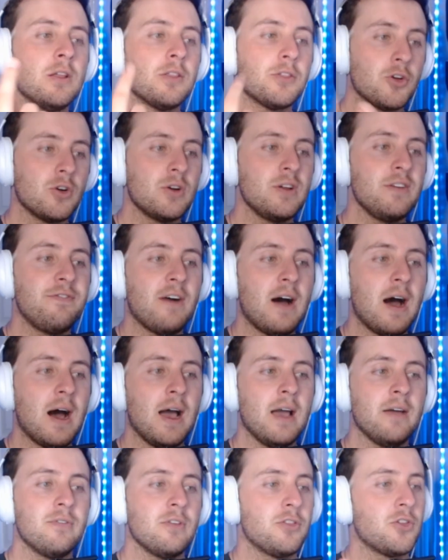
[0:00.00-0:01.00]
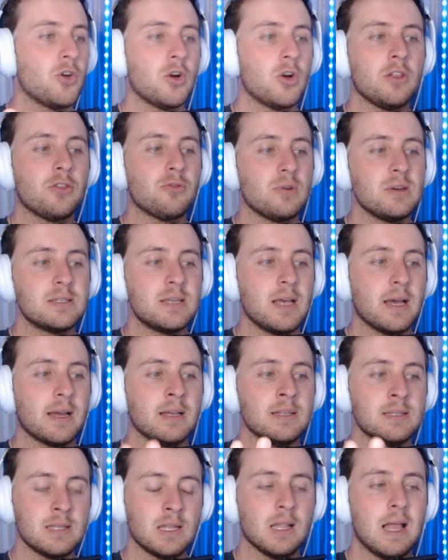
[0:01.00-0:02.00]
35, and 33
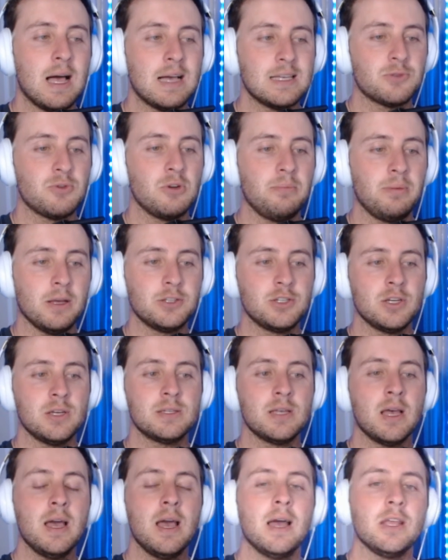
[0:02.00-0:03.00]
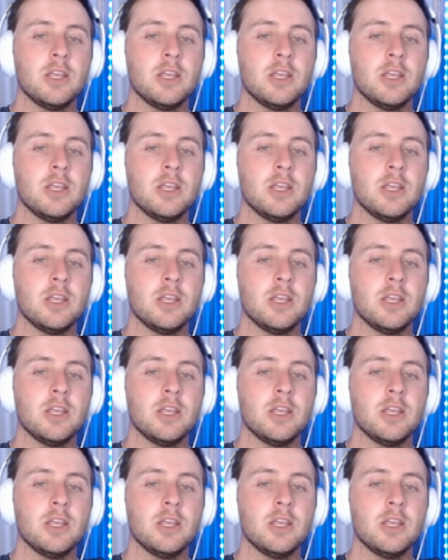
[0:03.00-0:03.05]
seconds in the last three pitches.